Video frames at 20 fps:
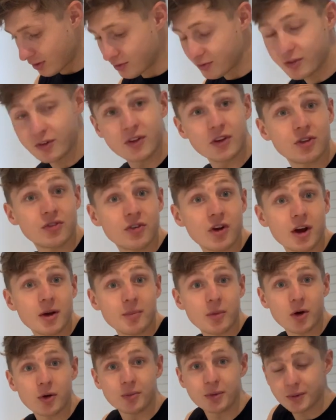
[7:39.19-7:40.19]
For this very
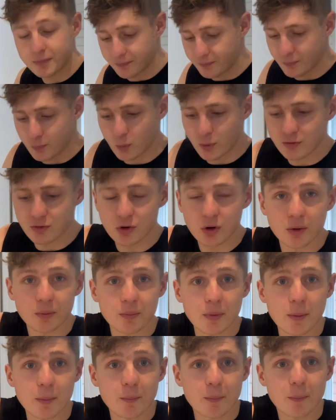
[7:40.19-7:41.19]
moment, we've
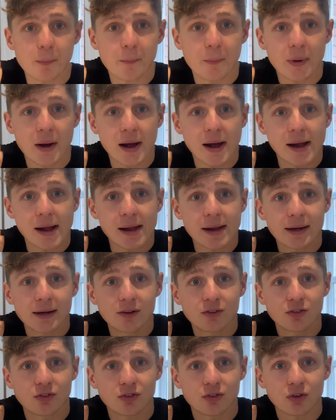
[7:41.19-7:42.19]
got
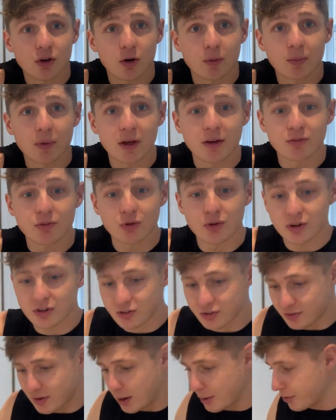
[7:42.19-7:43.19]
eggs, omelette, I've already
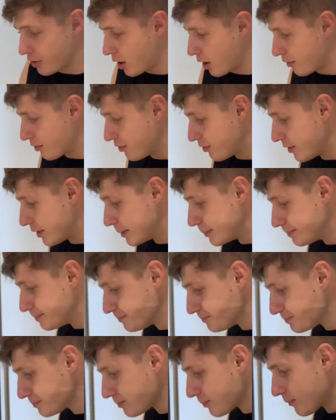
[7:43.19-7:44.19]
devoured half of it,
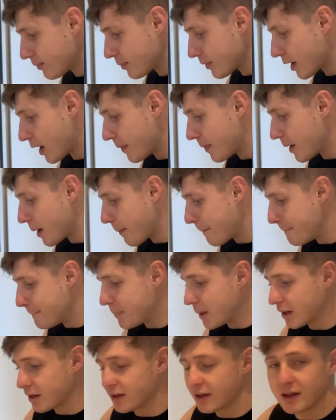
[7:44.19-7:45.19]
and then a
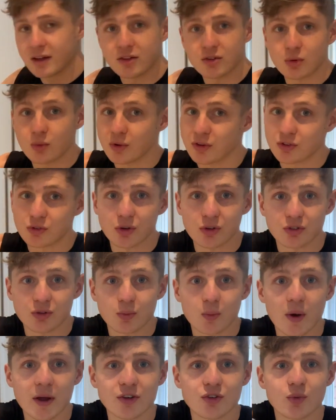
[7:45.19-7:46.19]
bucket, oh, it's got
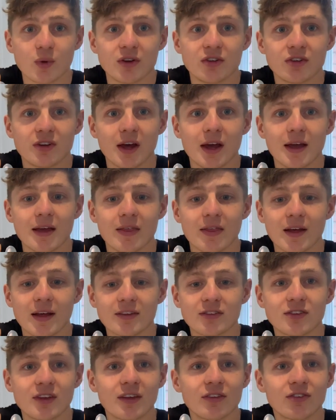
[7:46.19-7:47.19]
some weight to it today, and
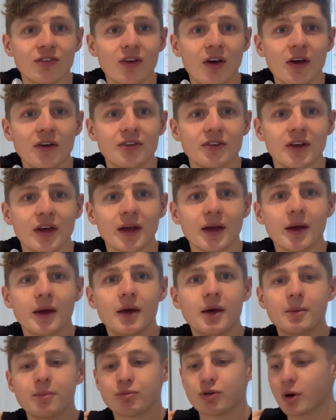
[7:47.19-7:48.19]
that's exciting.
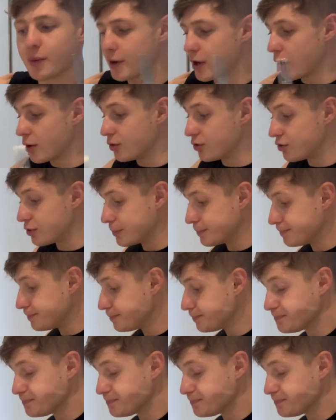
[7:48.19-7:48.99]
Proby oats.